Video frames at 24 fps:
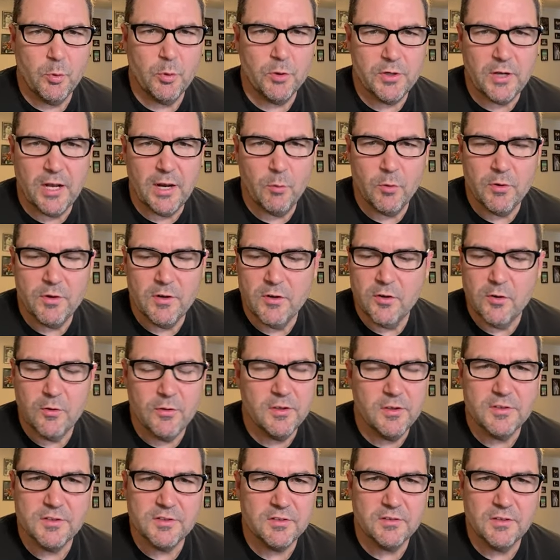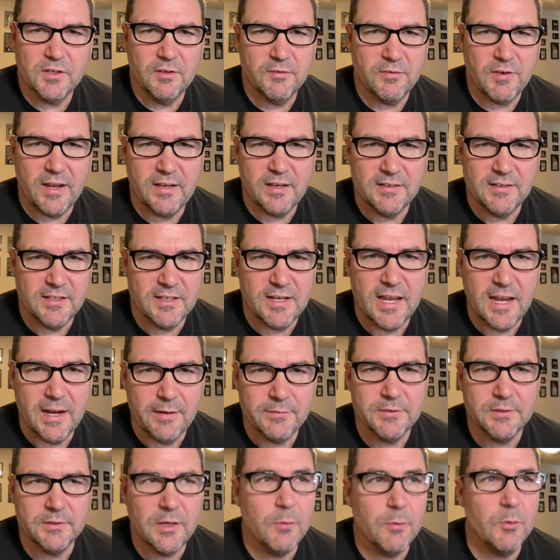I wouldn't do this if I didn't have
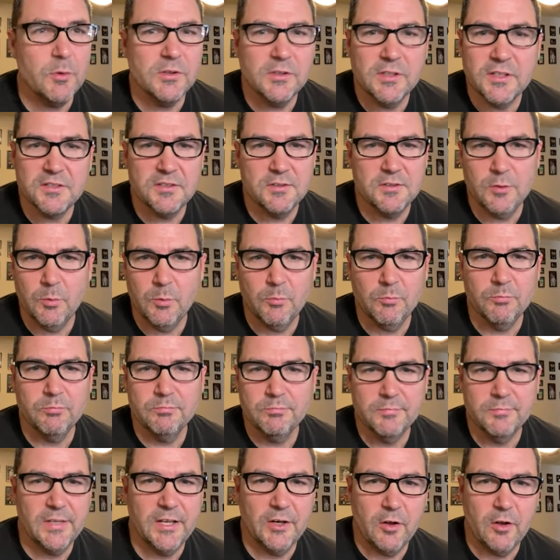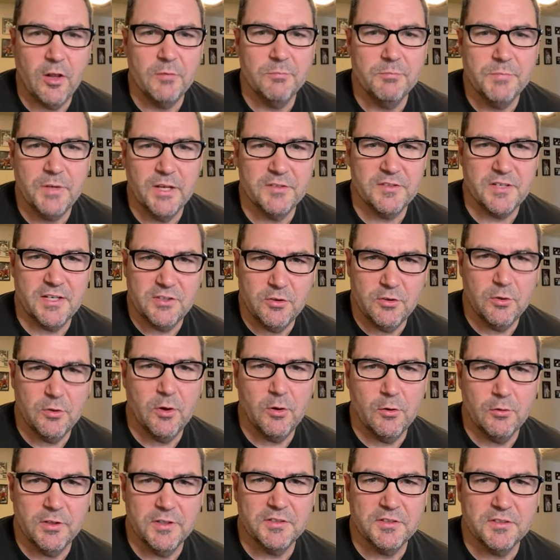to. I wouldn't listen to them at all because I do go
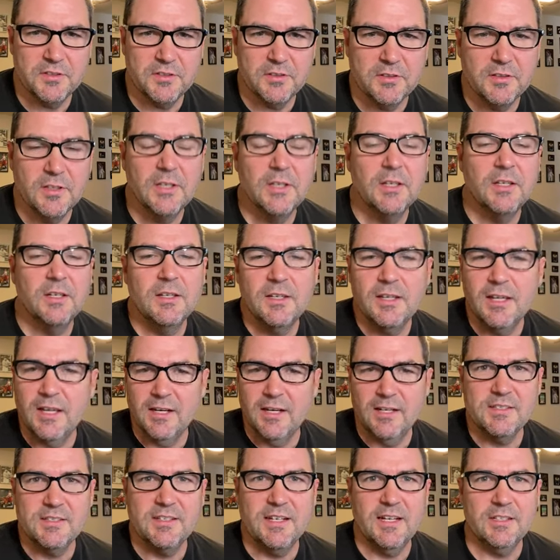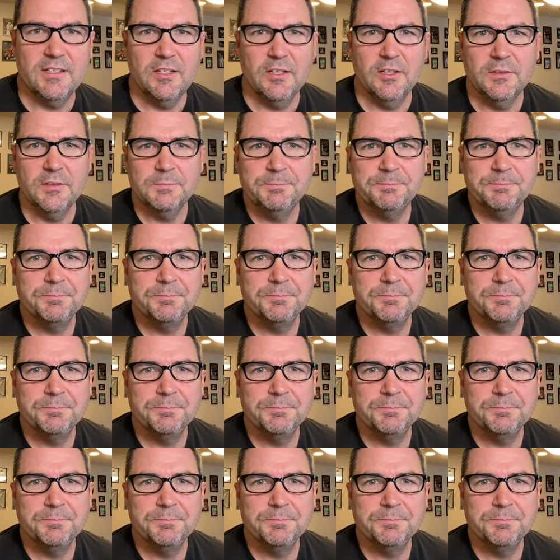listen and it's not good.